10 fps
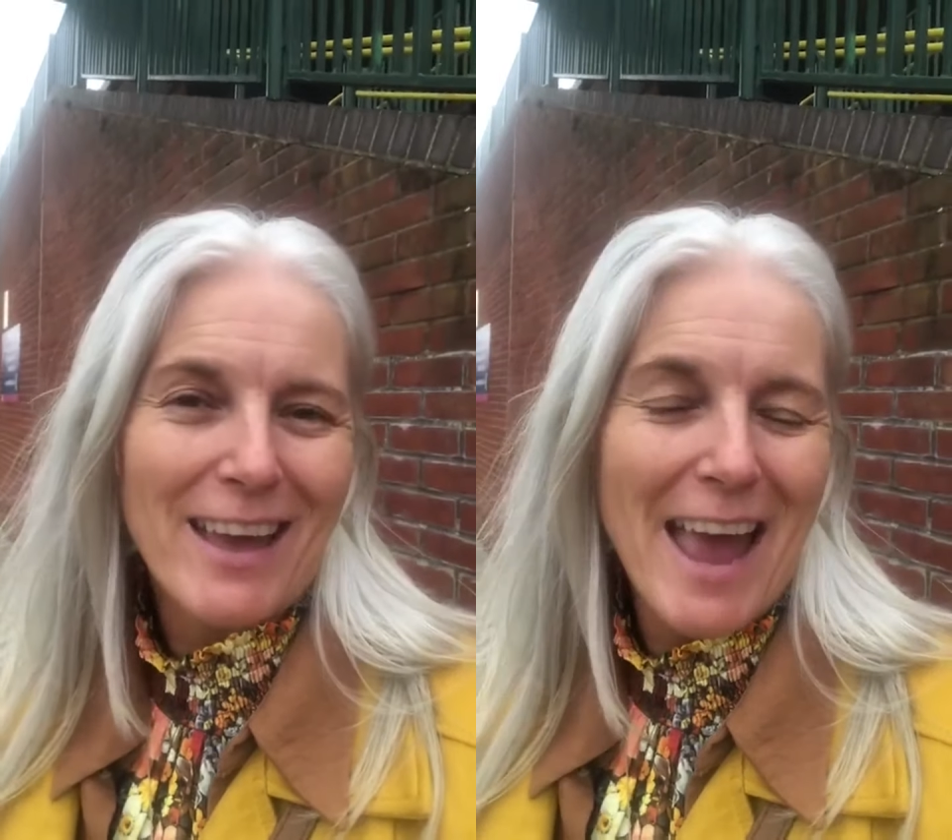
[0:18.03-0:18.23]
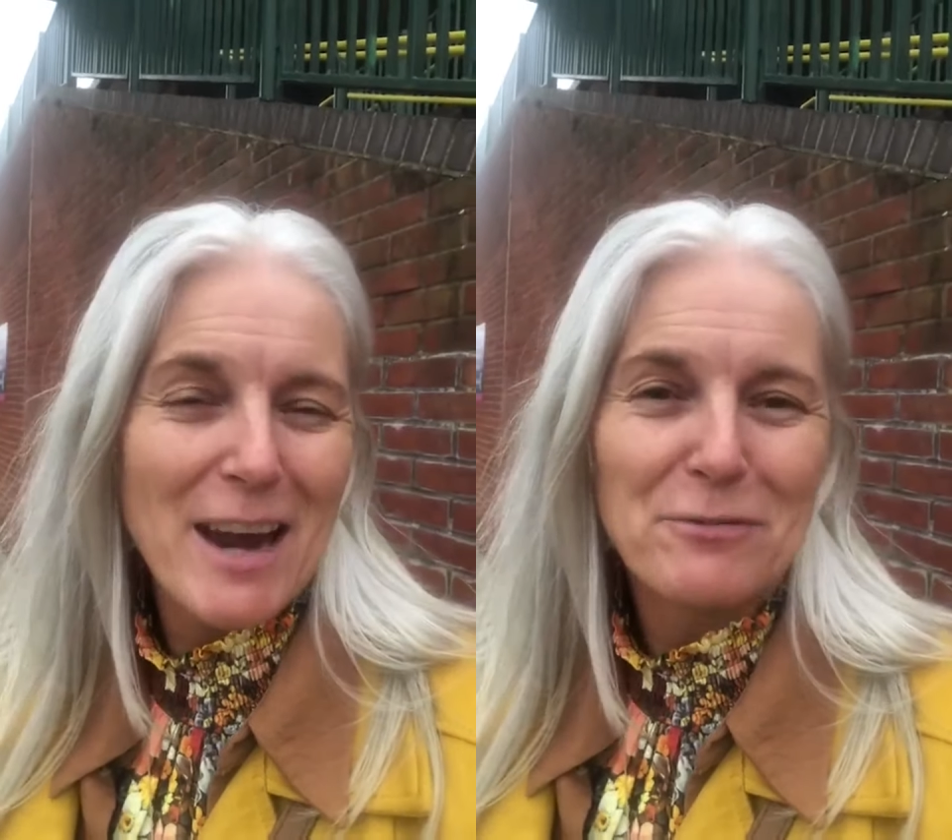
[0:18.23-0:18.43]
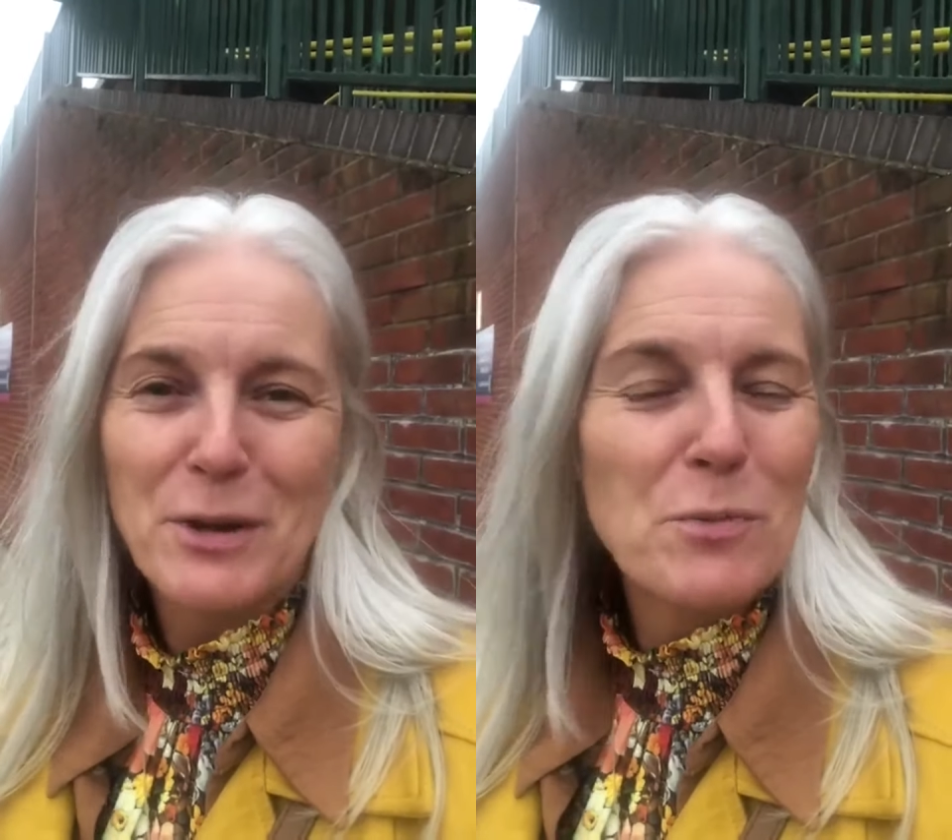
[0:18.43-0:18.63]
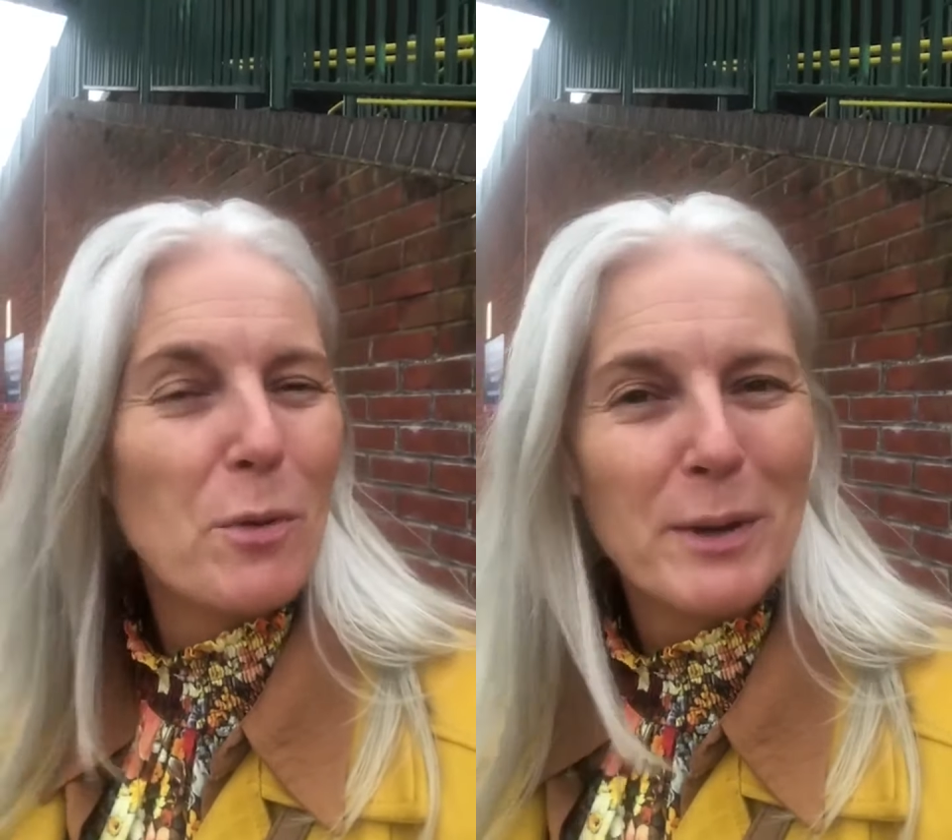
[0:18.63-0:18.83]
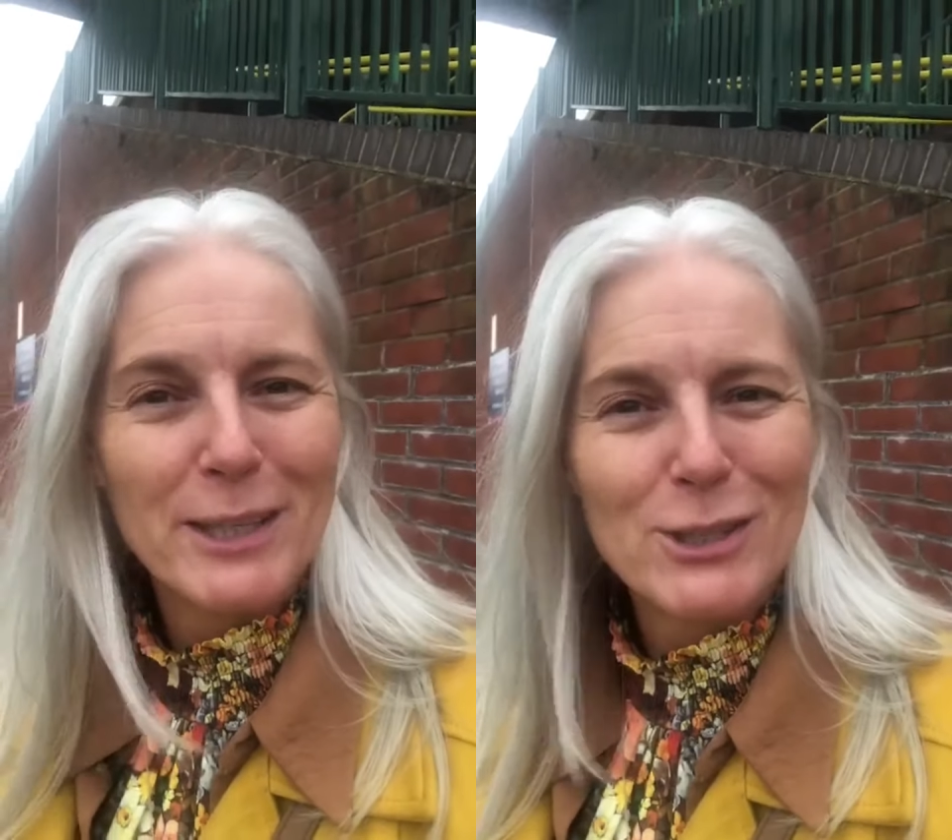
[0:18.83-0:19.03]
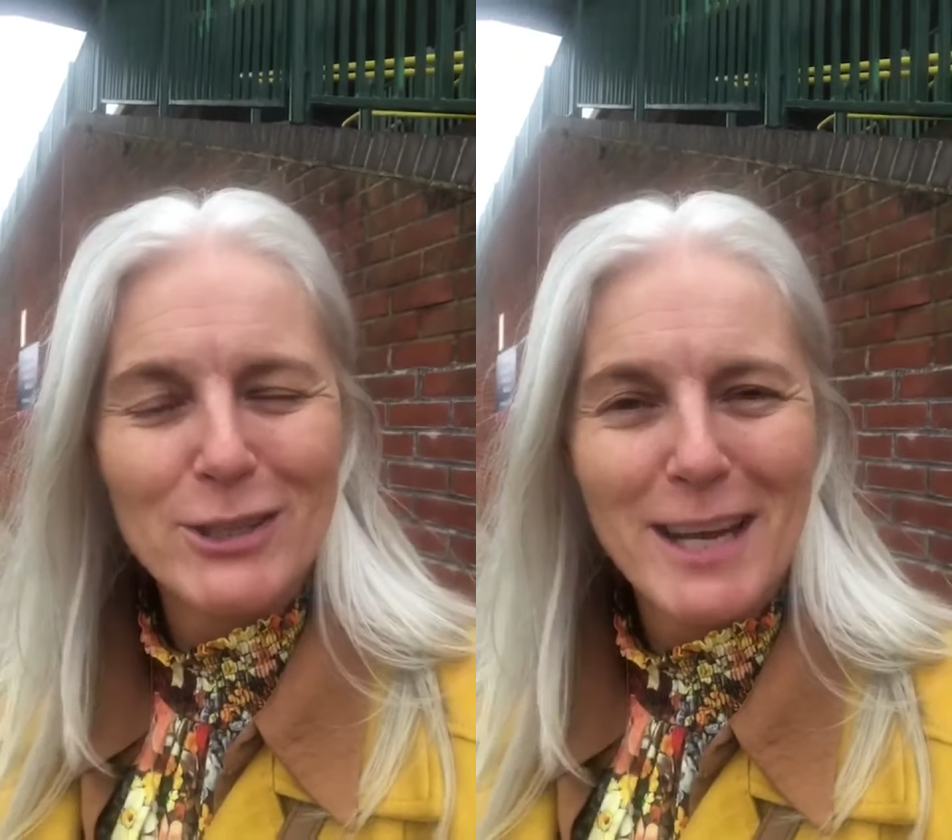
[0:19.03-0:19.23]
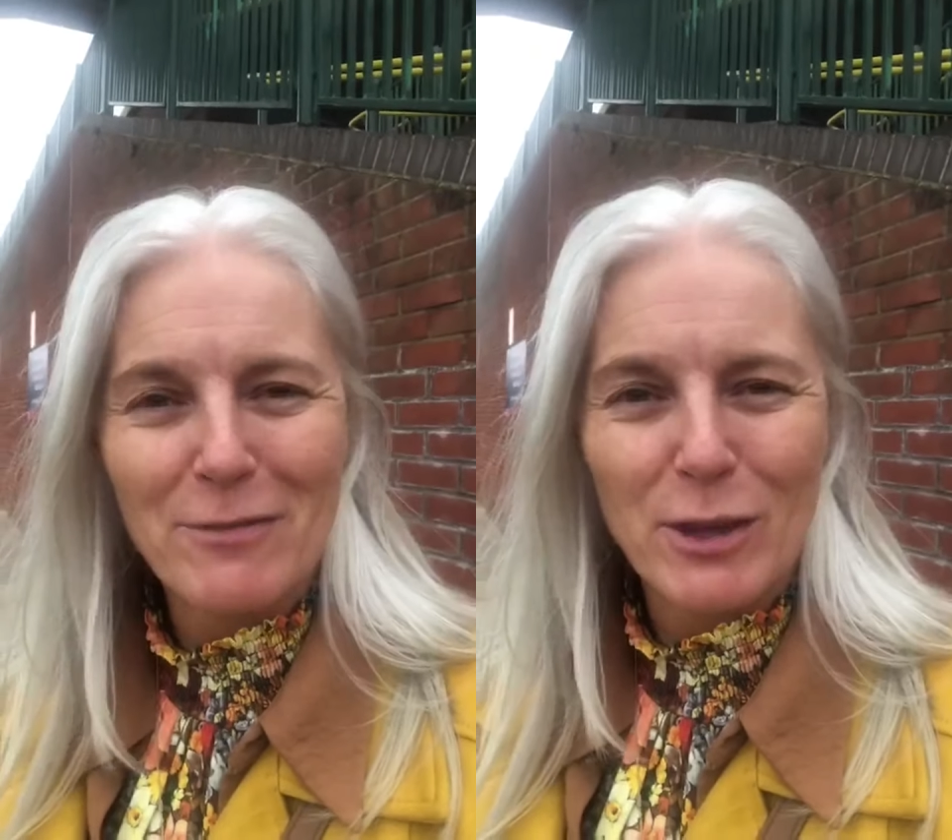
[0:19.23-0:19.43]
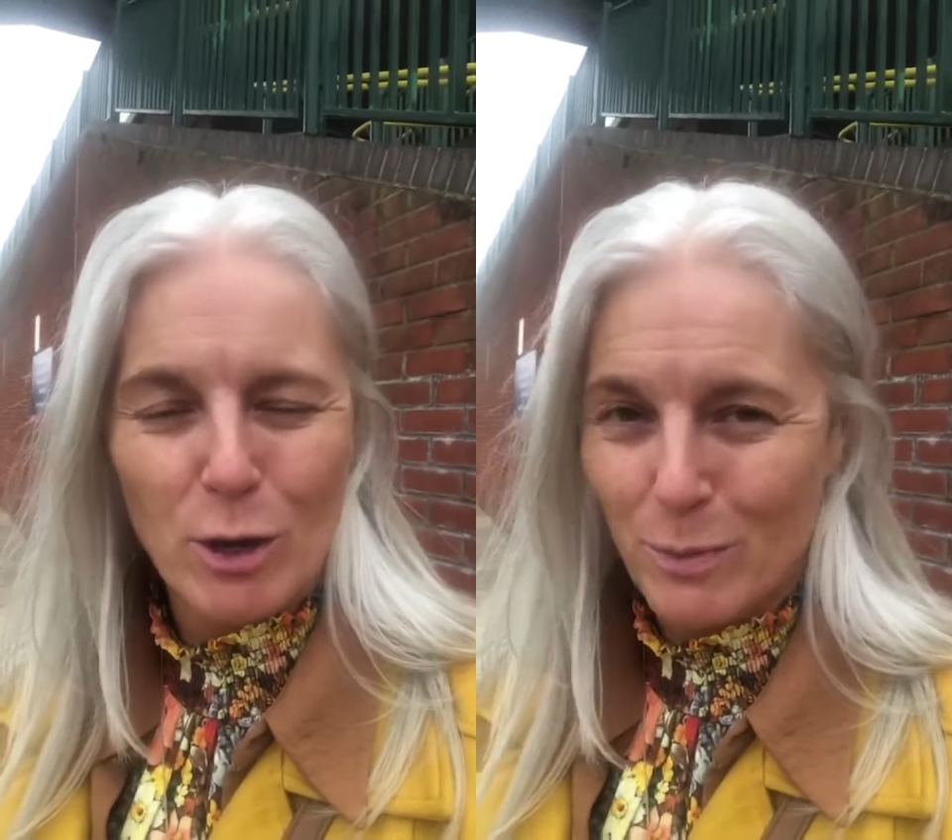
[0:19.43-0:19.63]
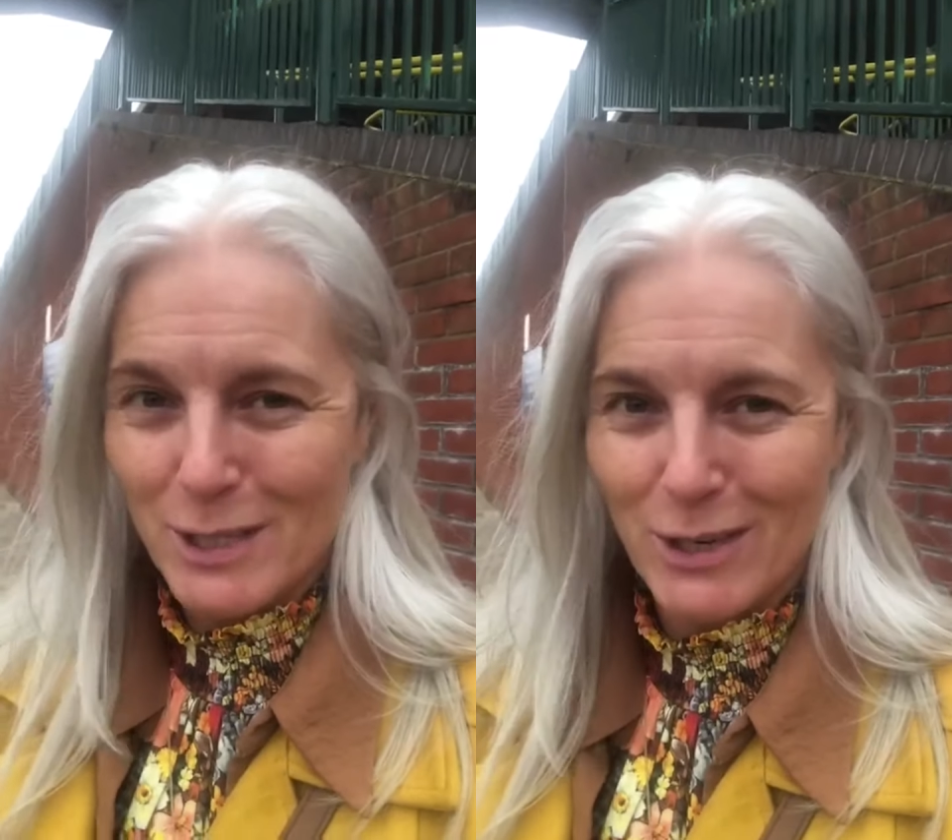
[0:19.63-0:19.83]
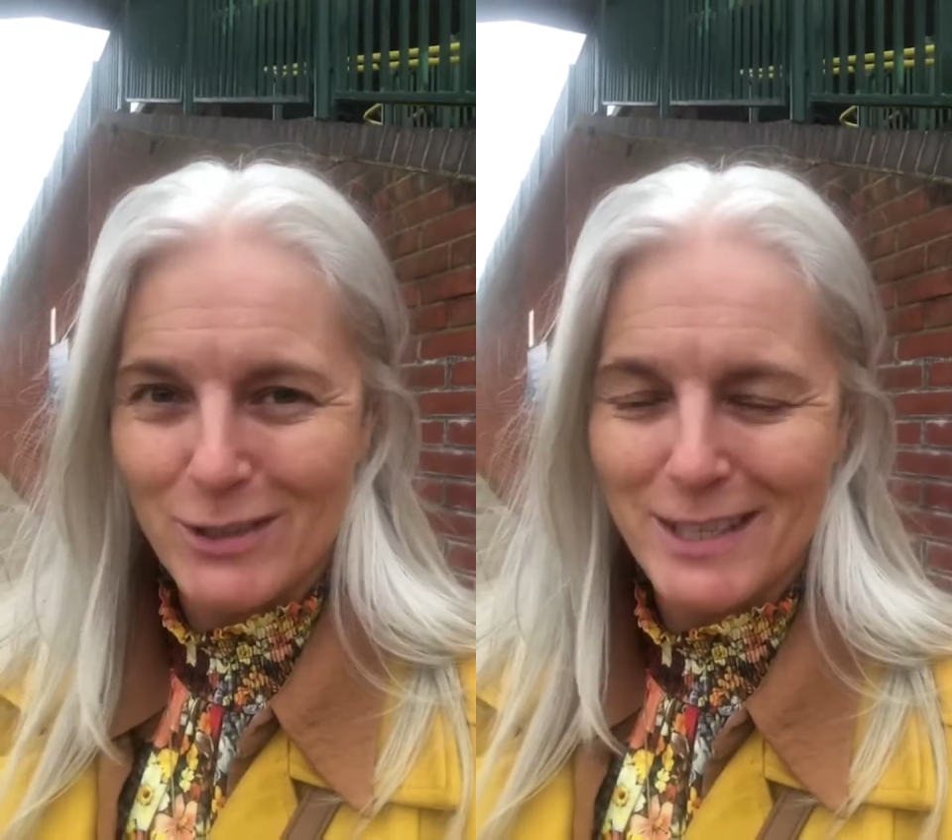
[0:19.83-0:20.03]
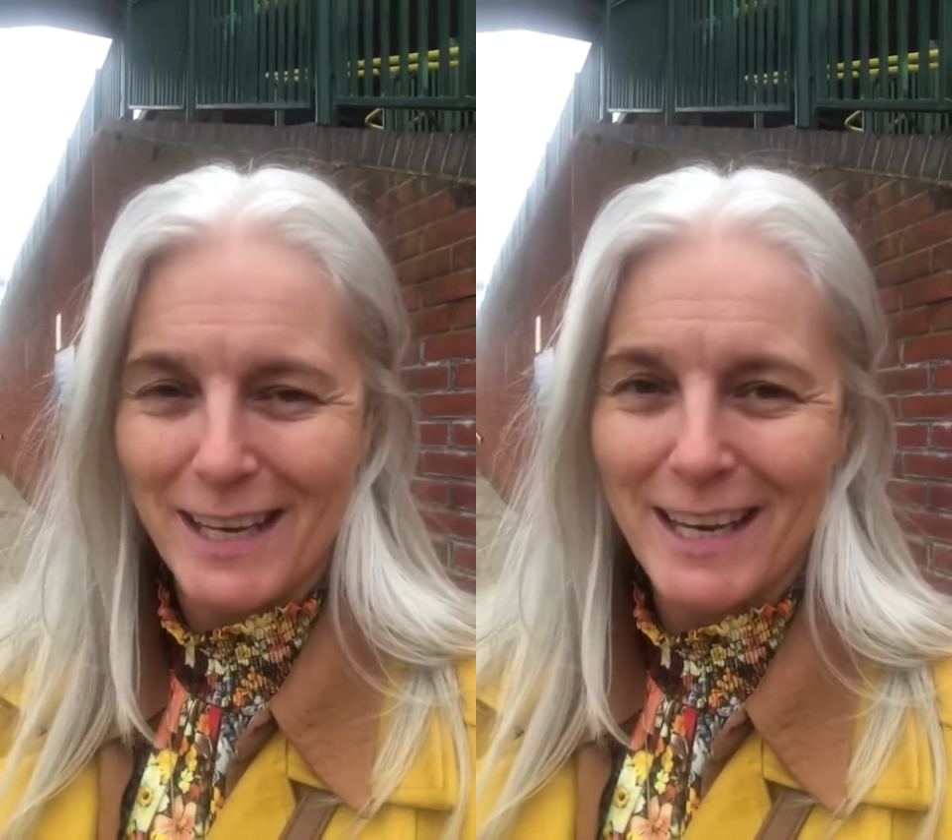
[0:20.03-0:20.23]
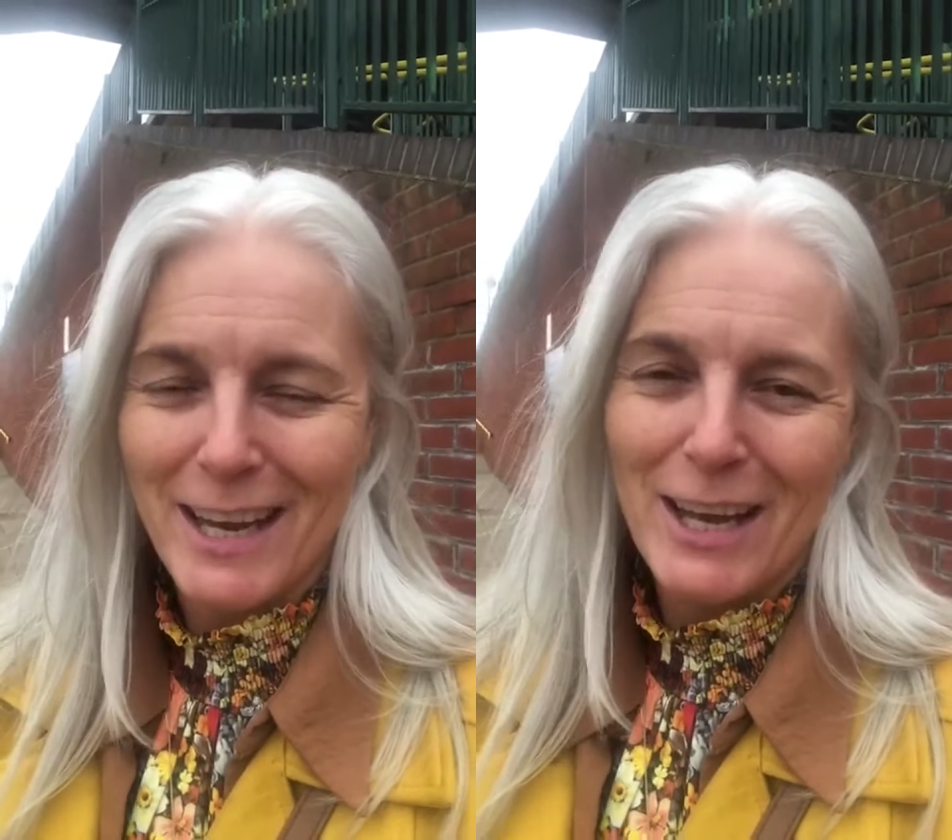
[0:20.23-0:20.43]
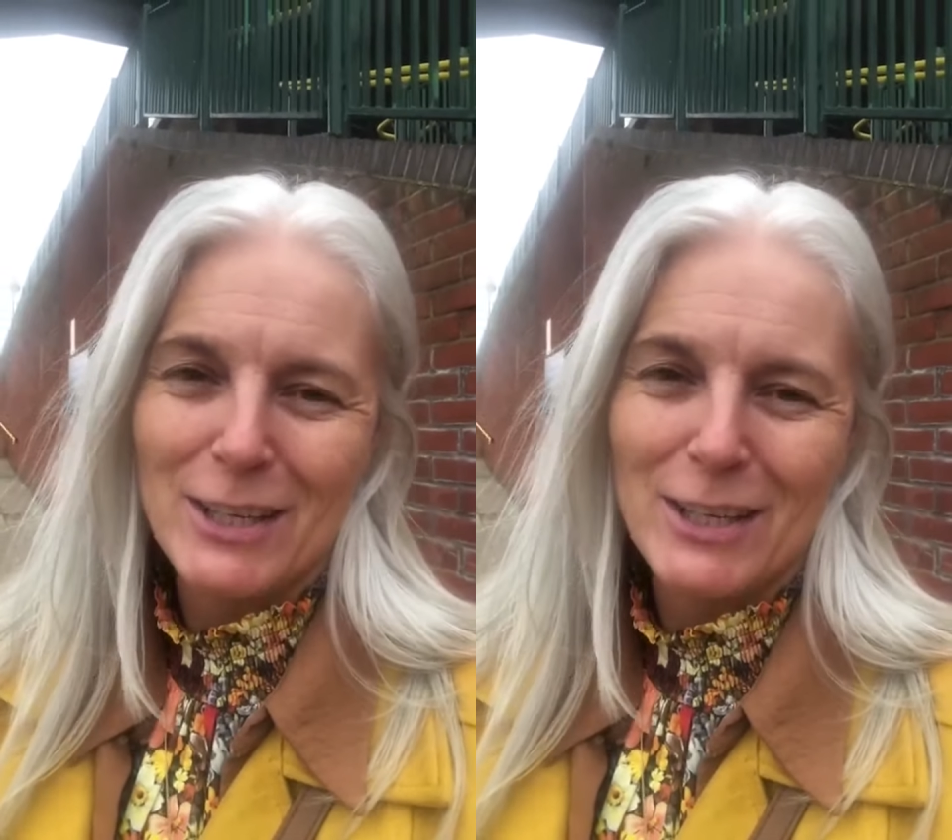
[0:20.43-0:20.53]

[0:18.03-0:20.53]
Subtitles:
that every woman should have the opportunity